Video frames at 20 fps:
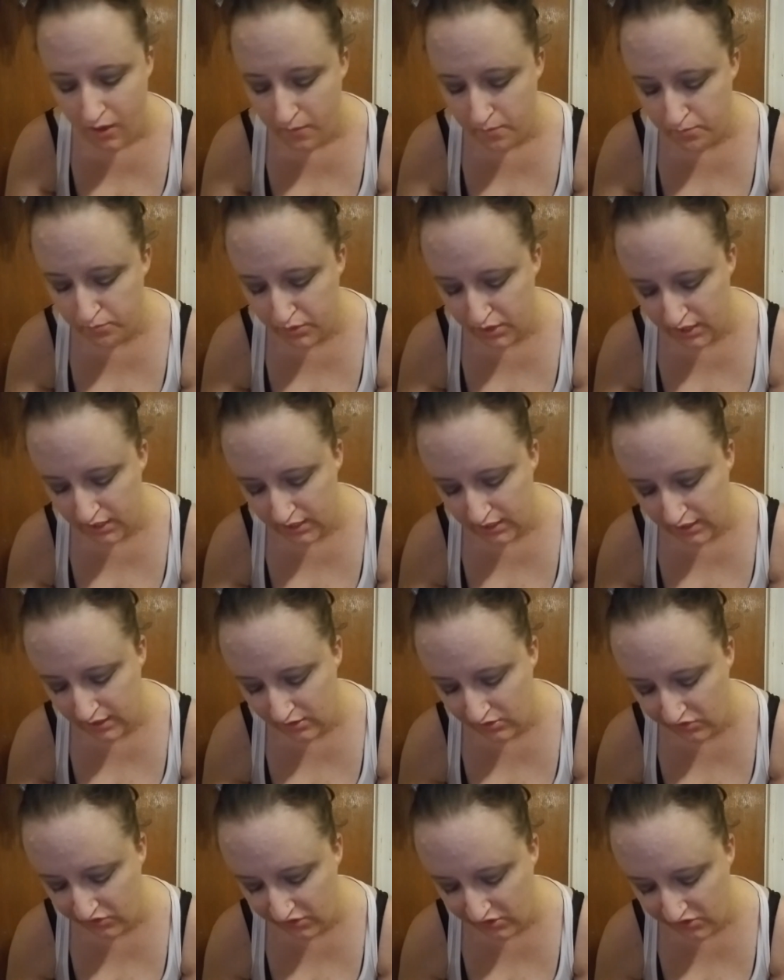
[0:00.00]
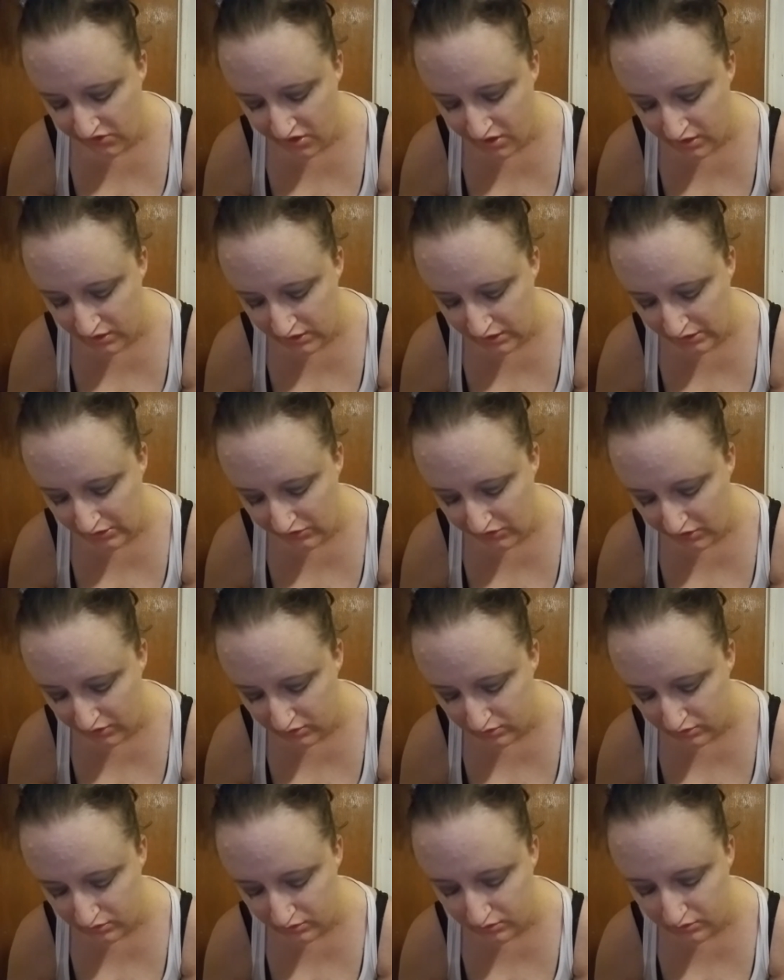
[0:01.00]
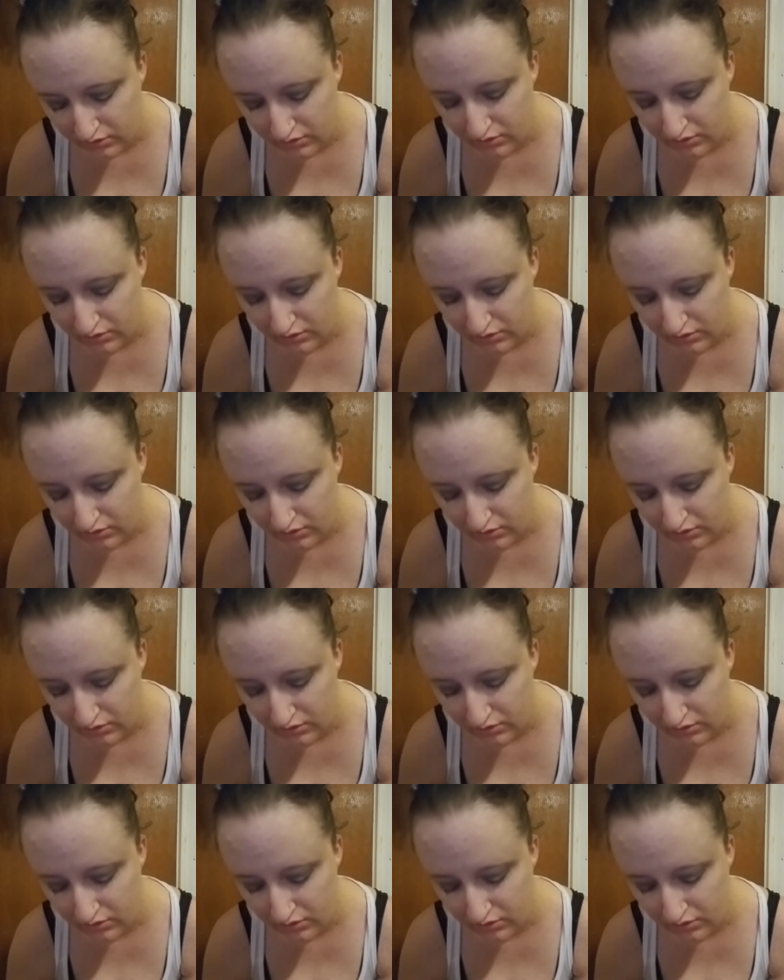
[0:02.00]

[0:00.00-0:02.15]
But it's this honeysuckle